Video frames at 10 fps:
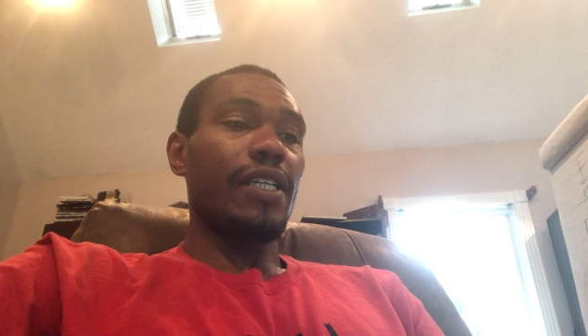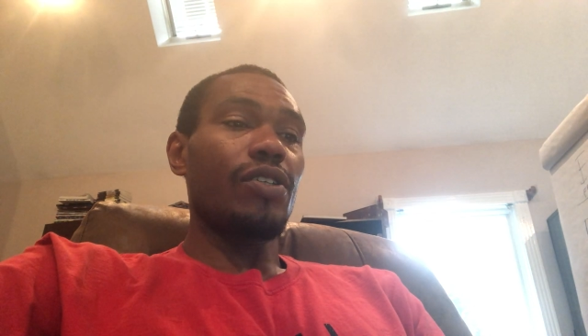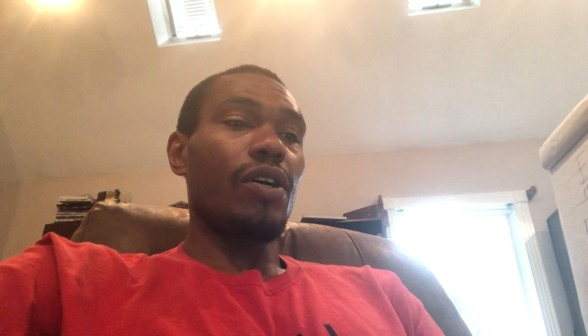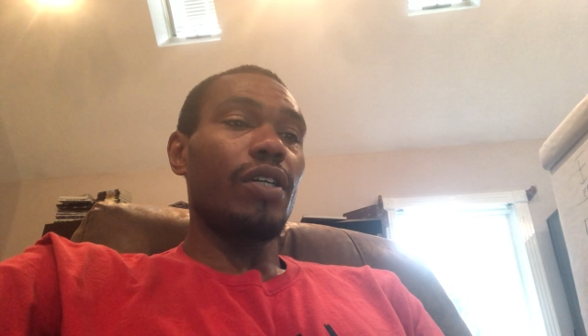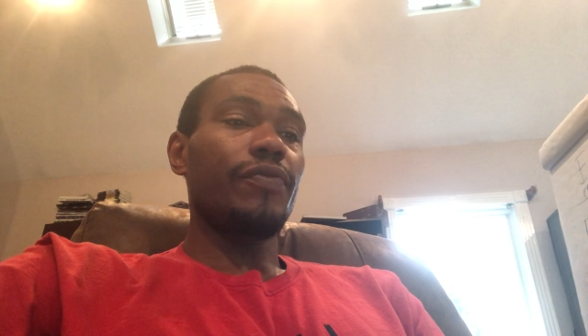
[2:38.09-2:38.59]
it's
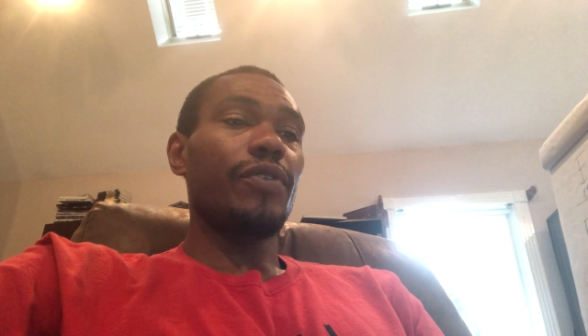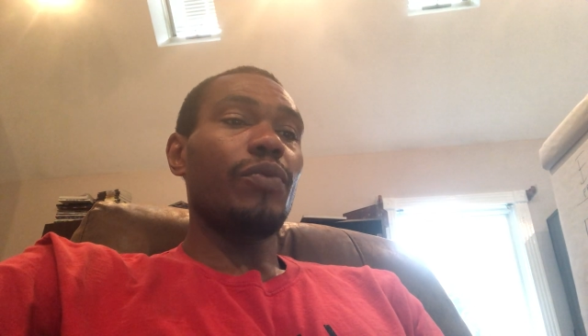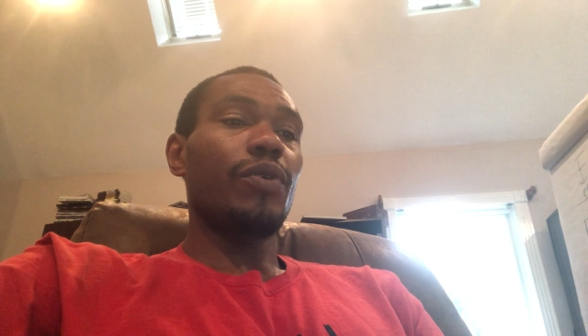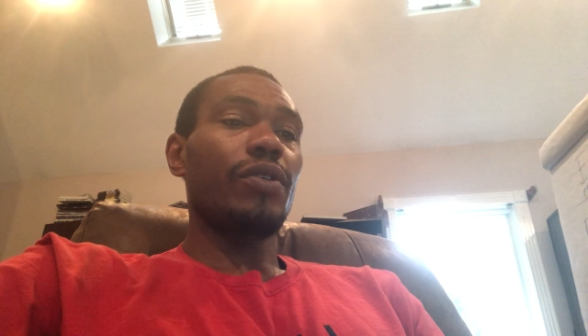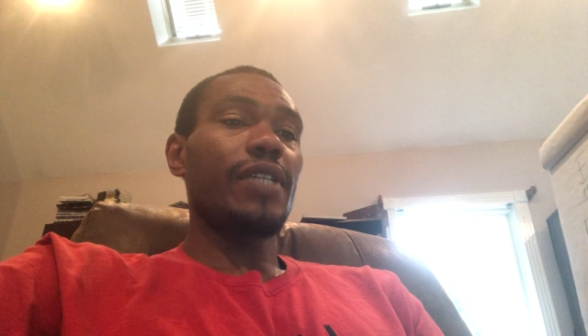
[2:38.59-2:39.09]
hard for the
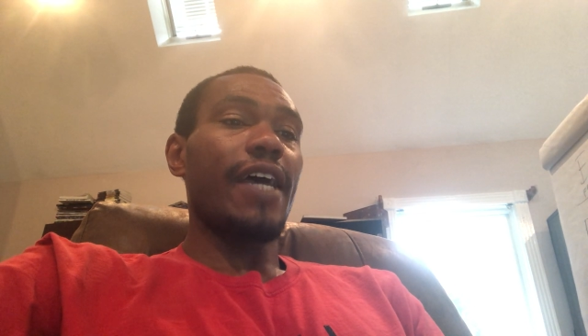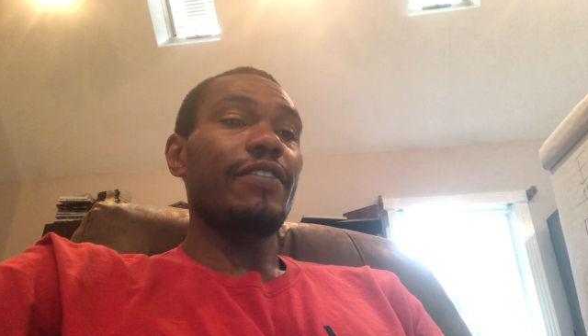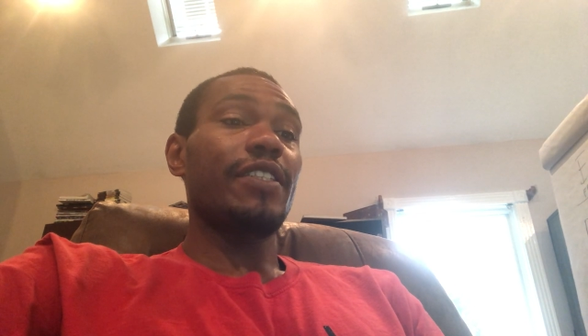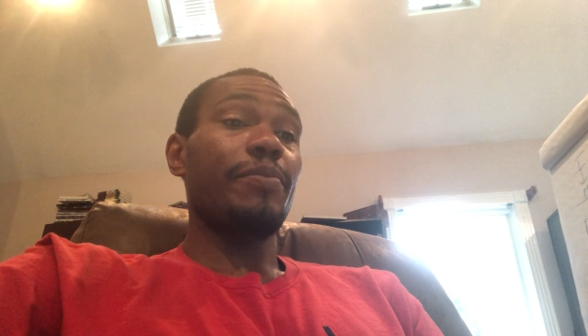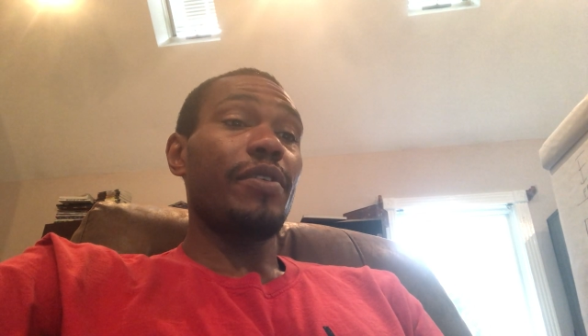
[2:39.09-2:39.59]
world to have
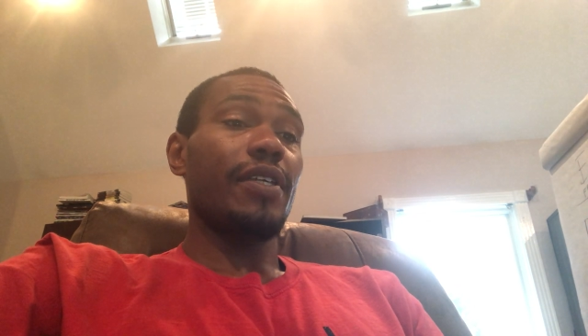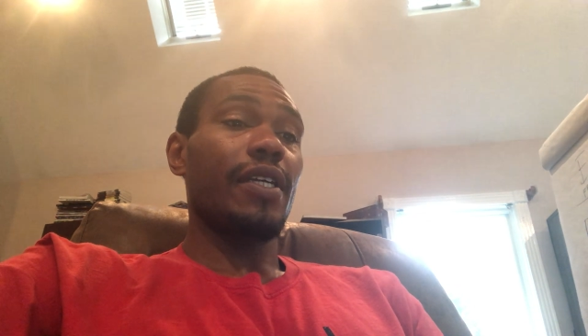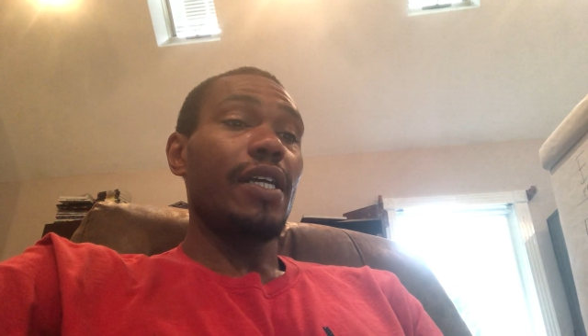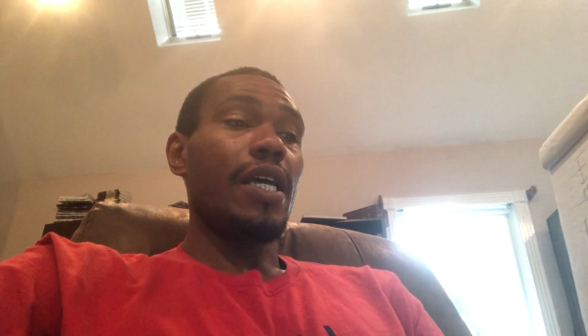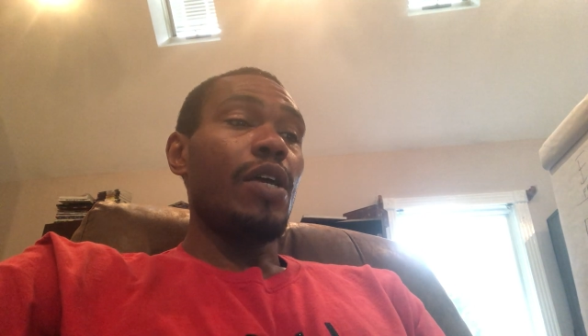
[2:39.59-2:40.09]

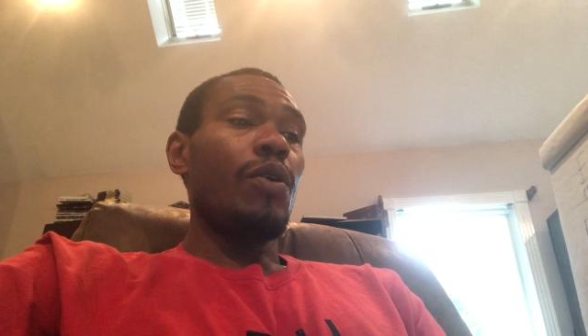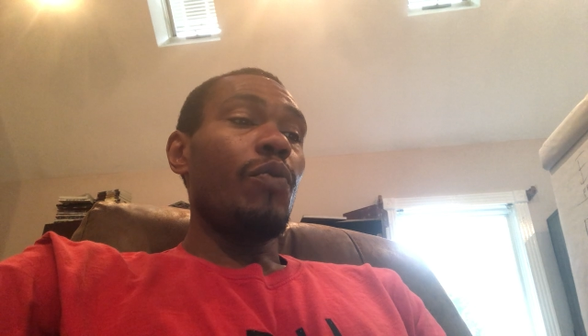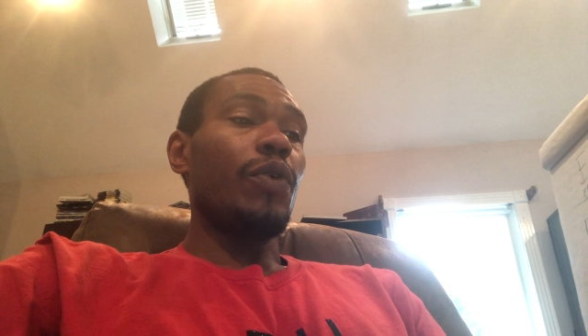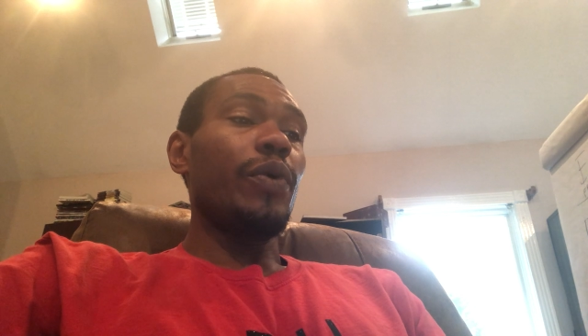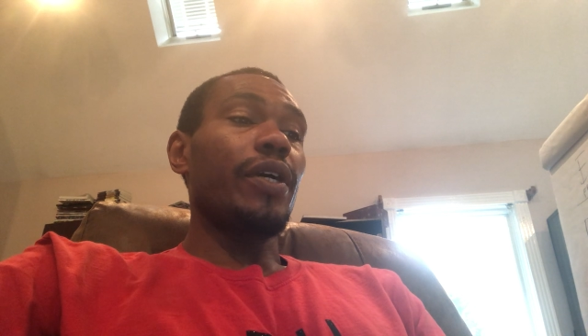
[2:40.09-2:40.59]
sympathy
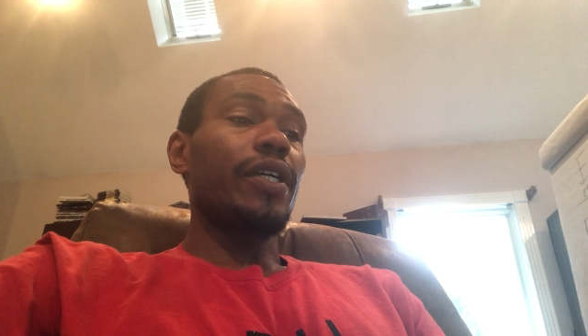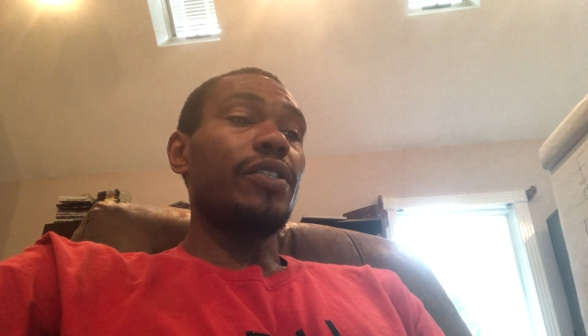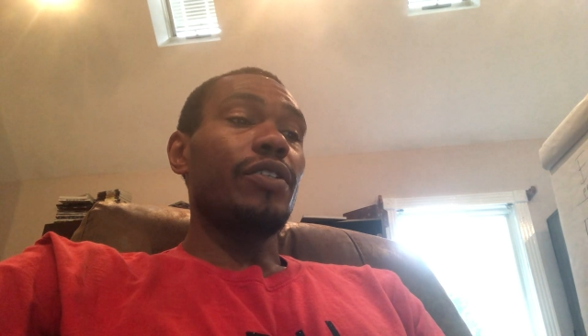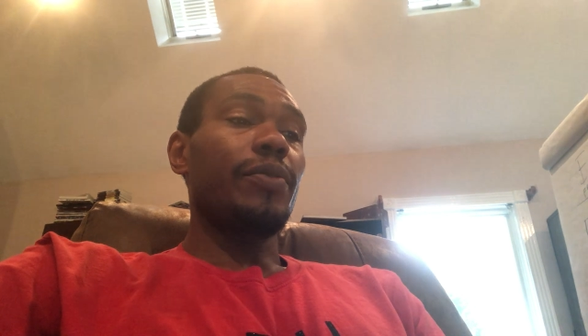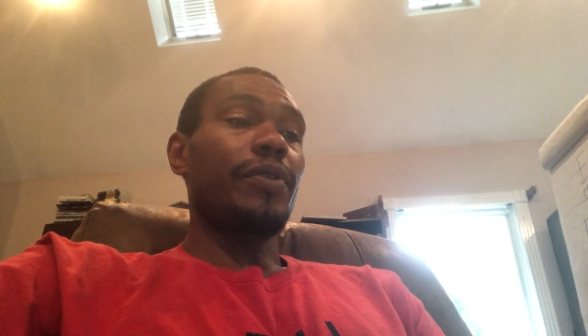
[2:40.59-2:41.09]
when we are
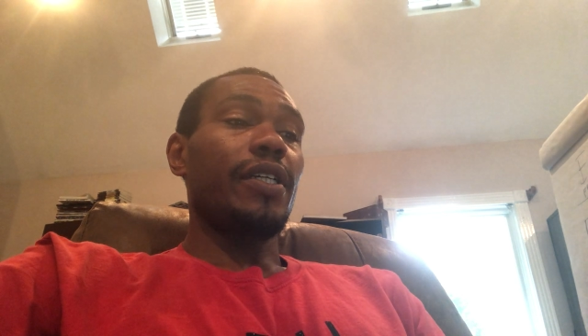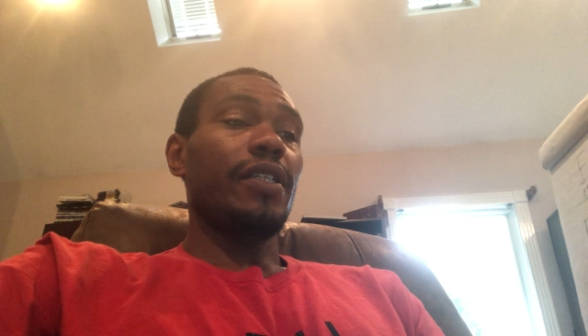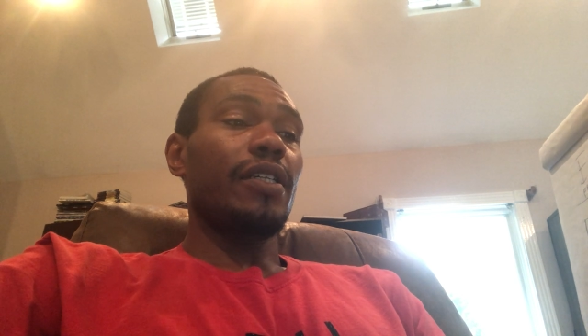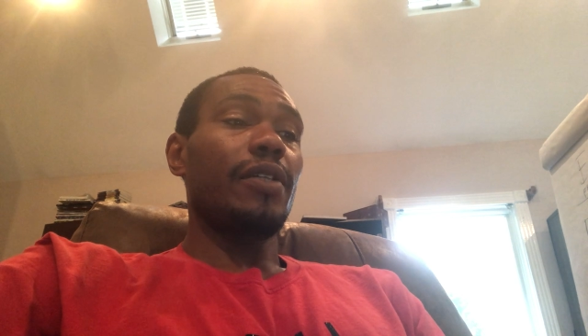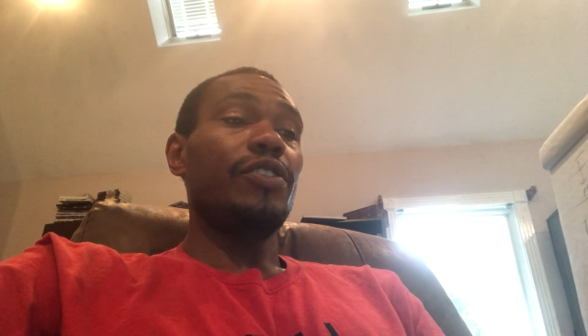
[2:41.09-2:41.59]
contributing